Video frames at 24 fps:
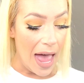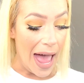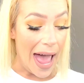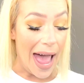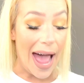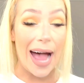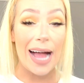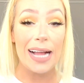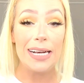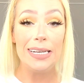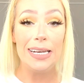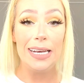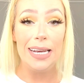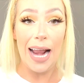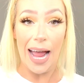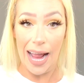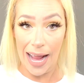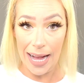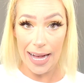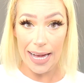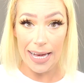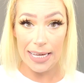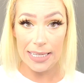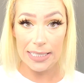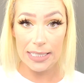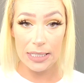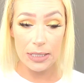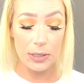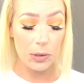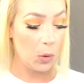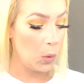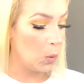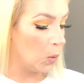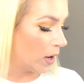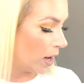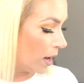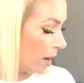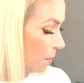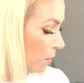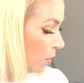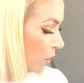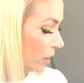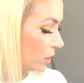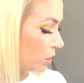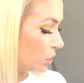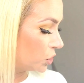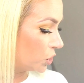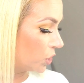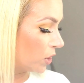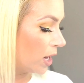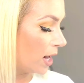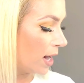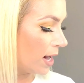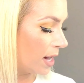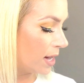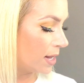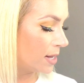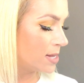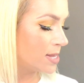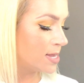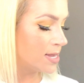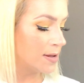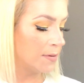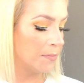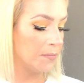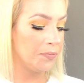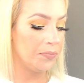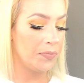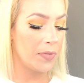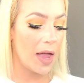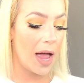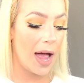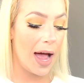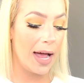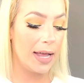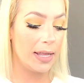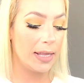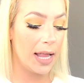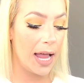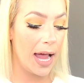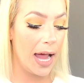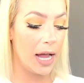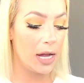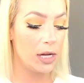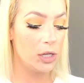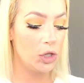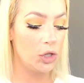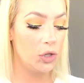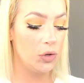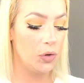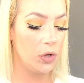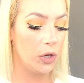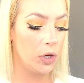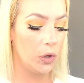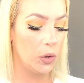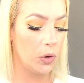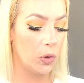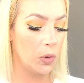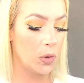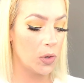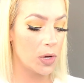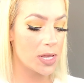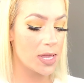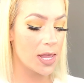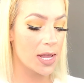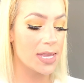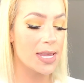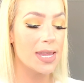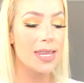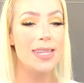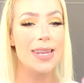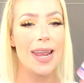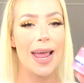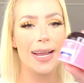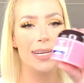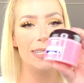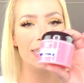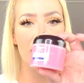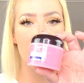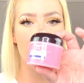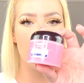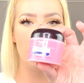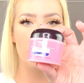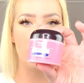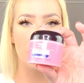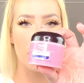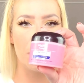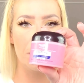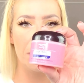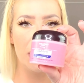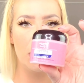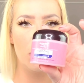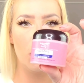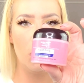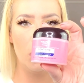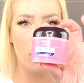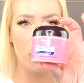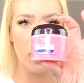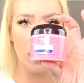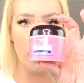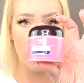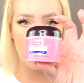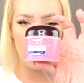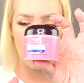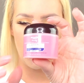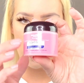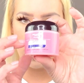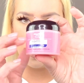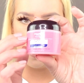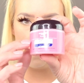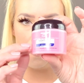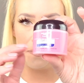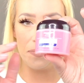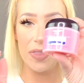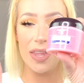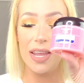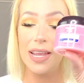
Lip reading: At night, when I moisturize, I like to use, this is Nighttime Firming Cream.